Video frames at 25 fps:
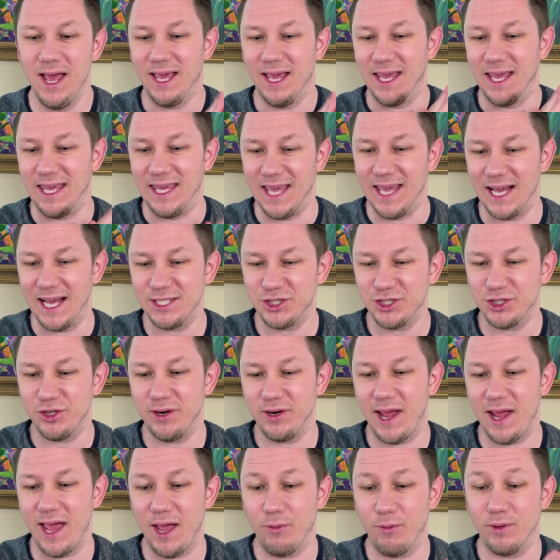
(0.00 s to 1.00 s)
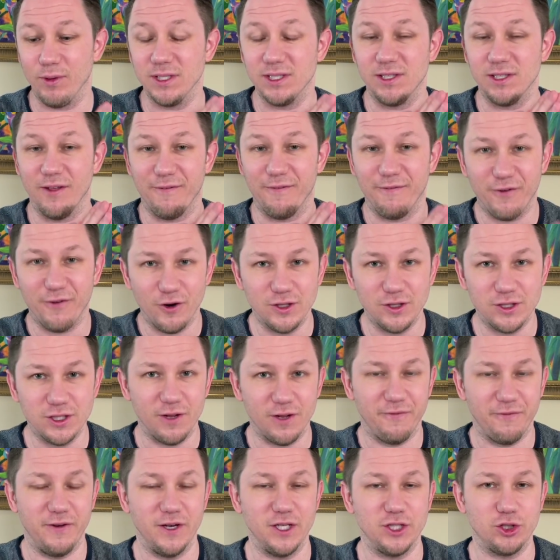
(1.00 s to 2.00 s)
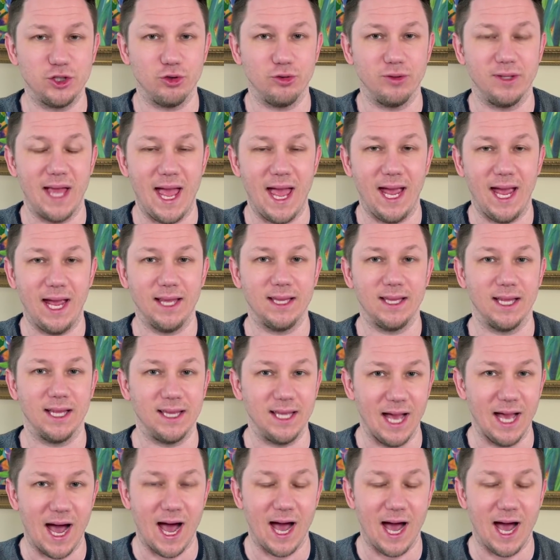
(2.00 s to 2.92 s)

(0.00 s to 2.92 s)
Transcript: Yesterday was the first official day that the